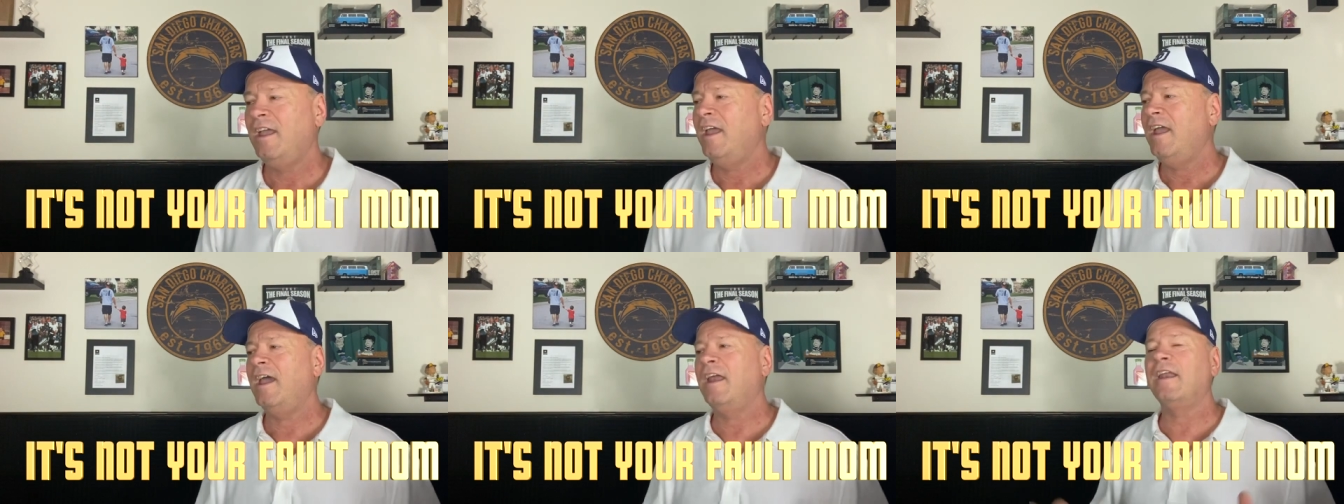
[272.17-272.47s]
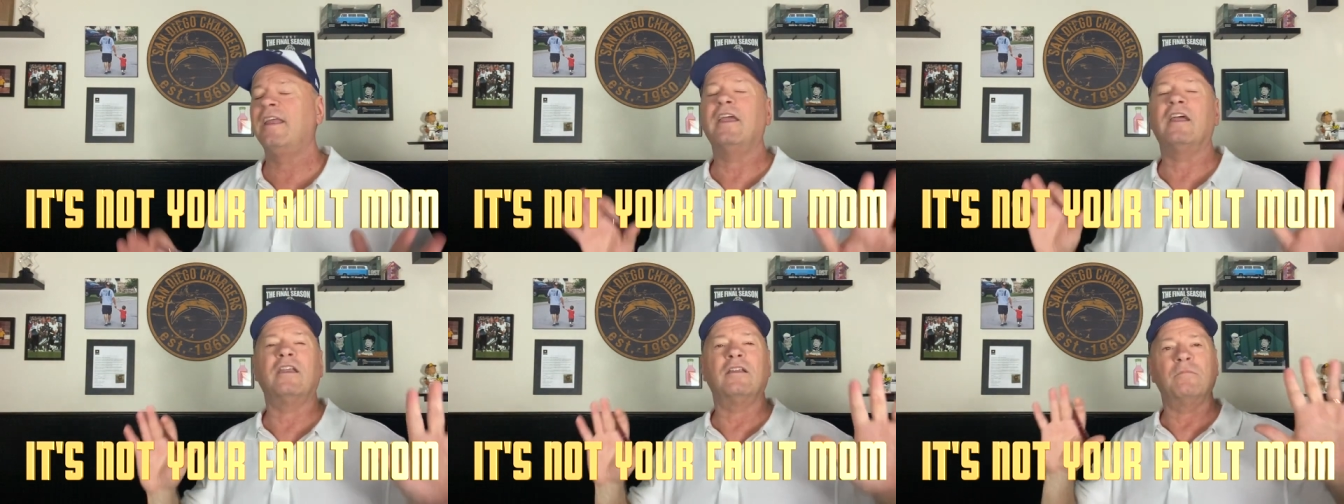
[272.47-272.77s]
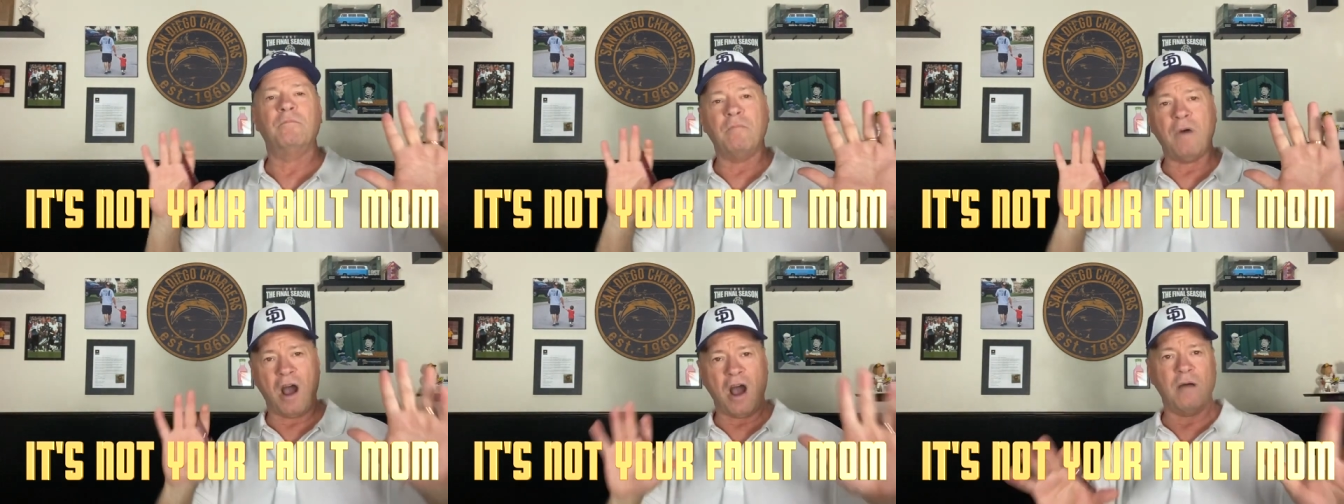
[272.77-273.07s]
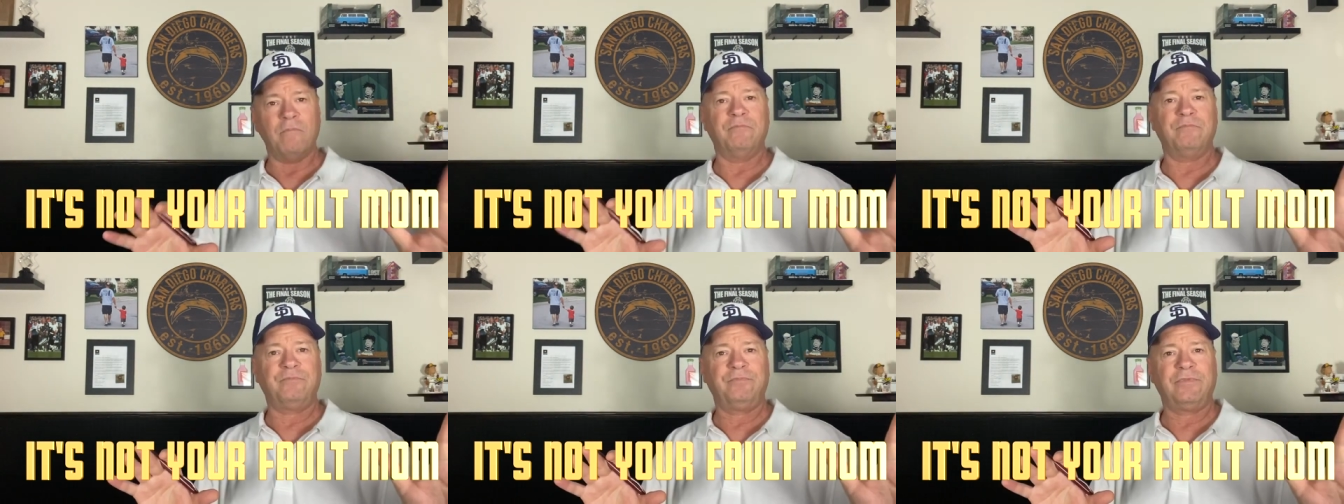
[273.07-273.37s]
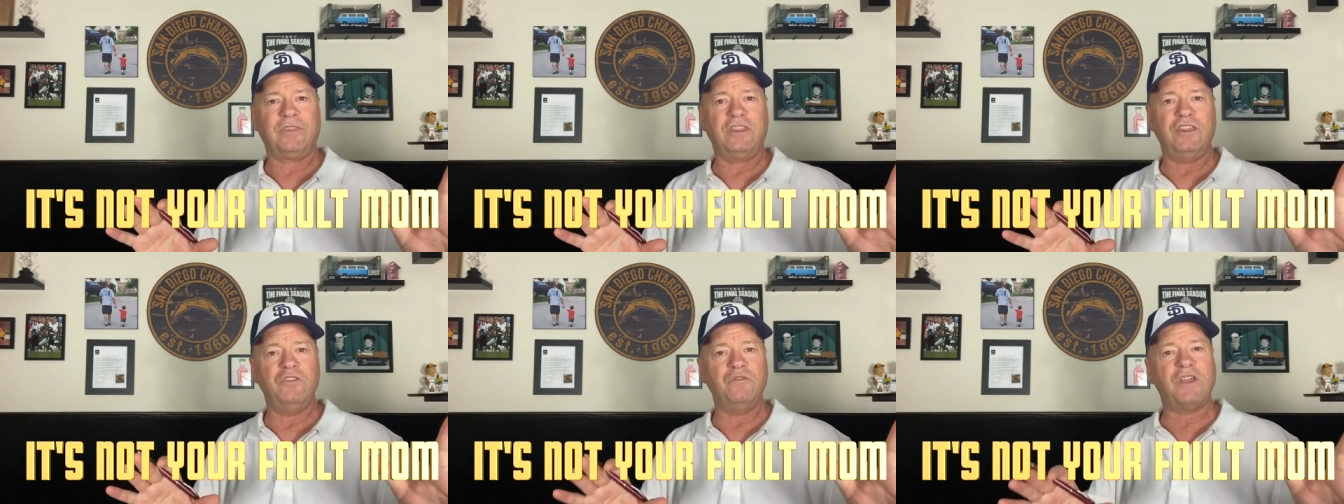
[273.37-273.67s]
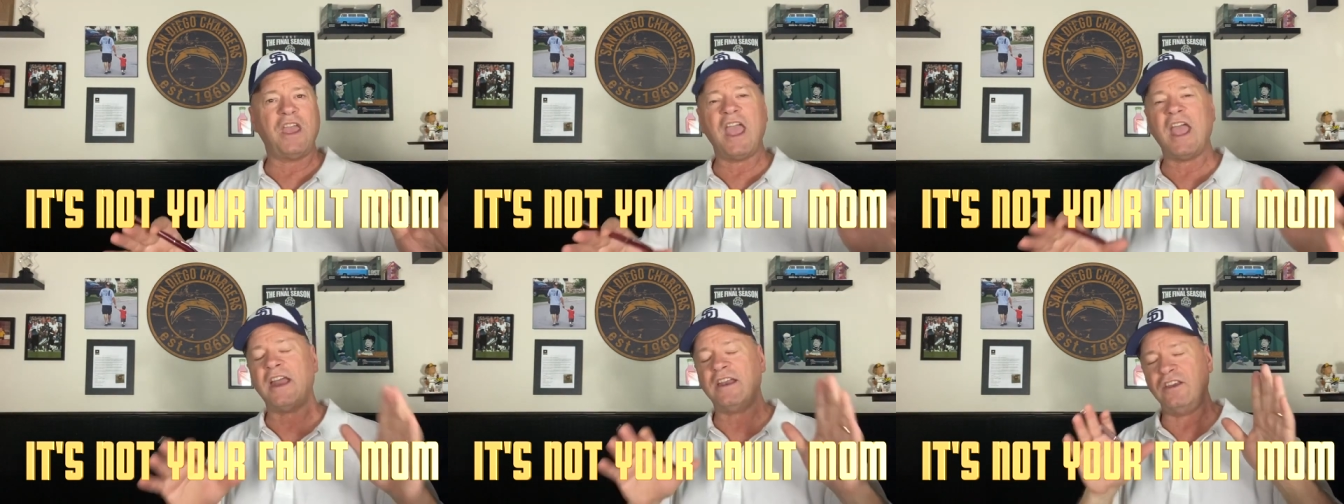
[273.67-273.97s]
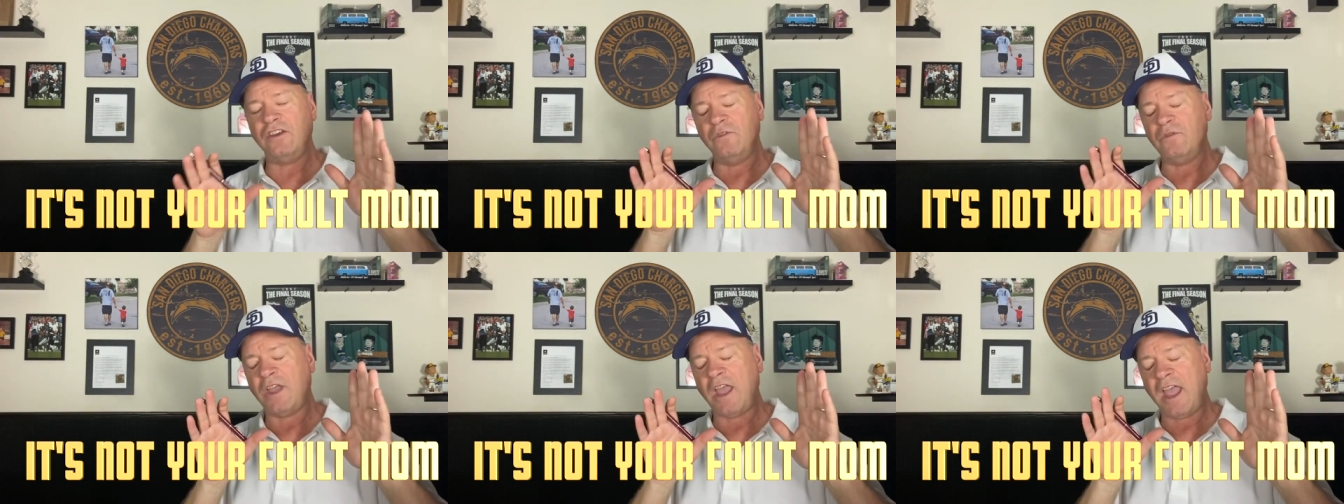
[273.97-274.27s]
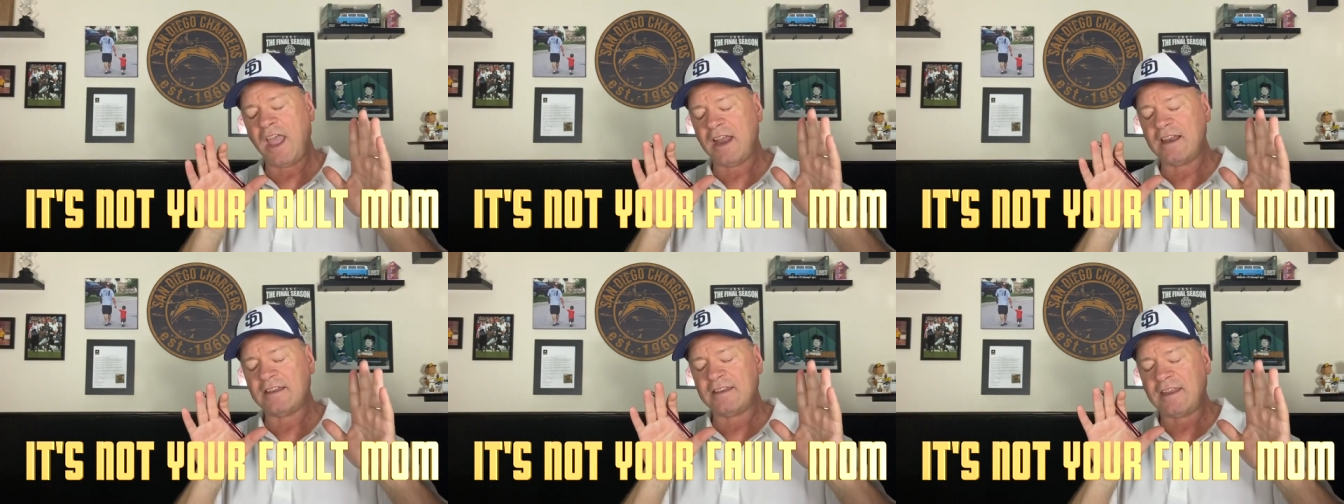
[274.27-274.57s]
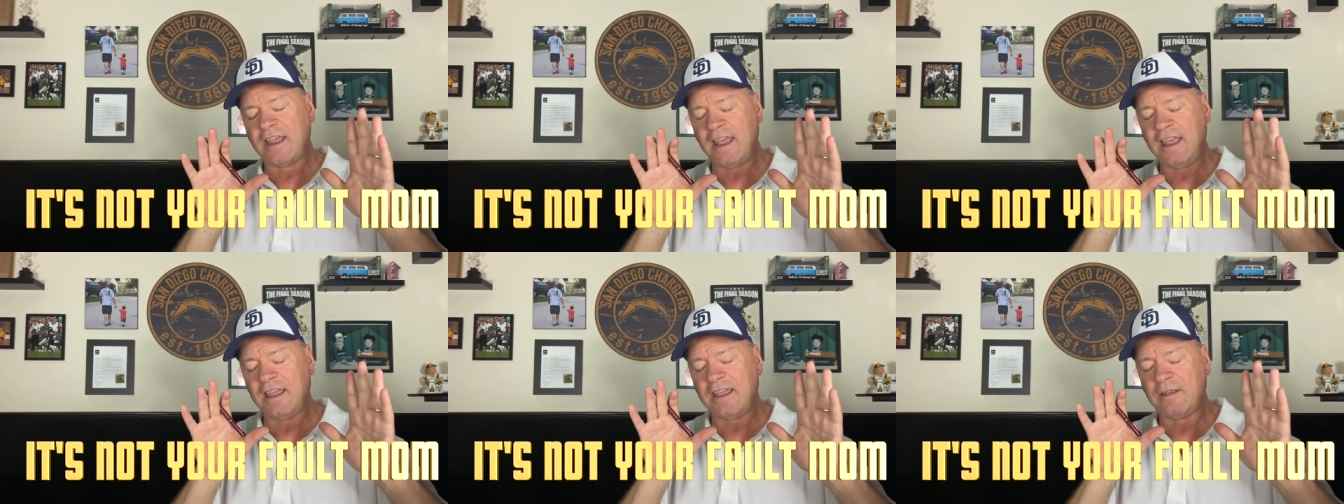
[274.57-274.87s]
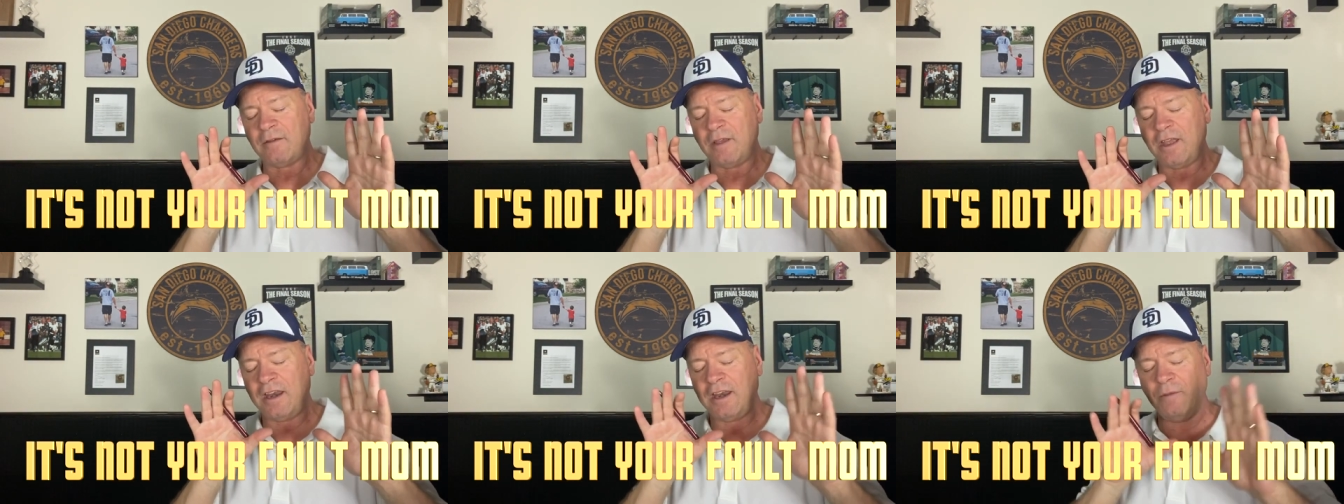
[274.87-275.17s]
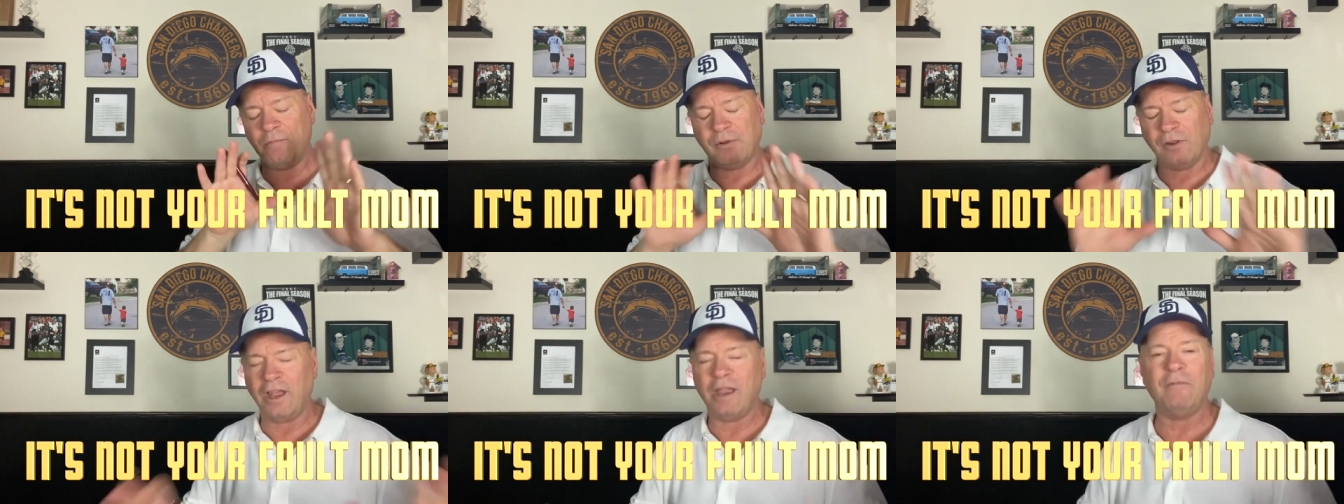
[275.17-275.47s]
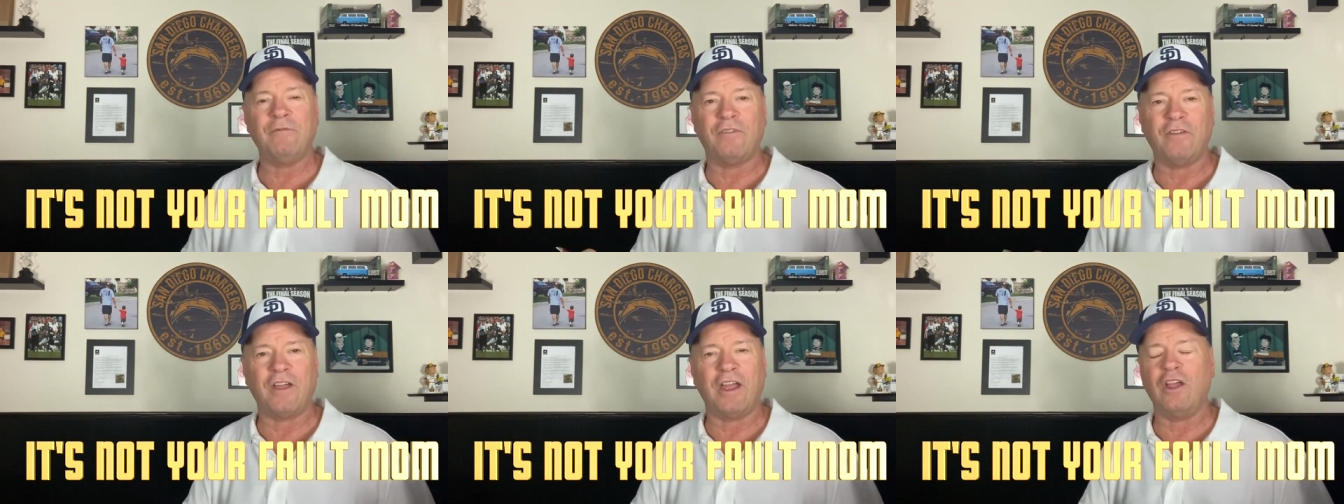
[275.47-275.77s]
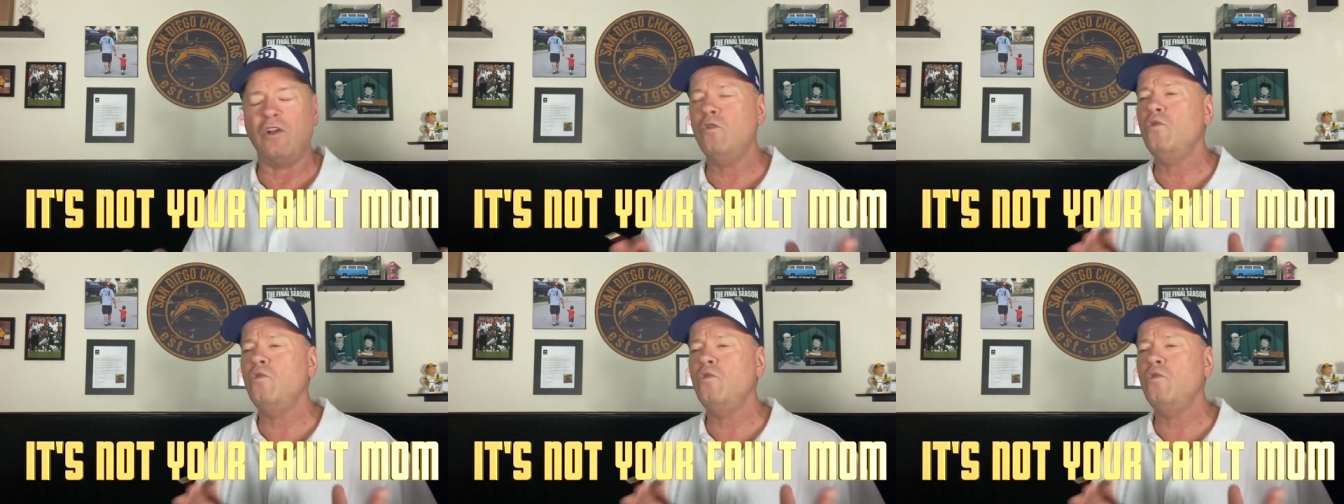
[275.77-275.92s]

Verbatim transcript: And again, mom, you can't take any blame for that.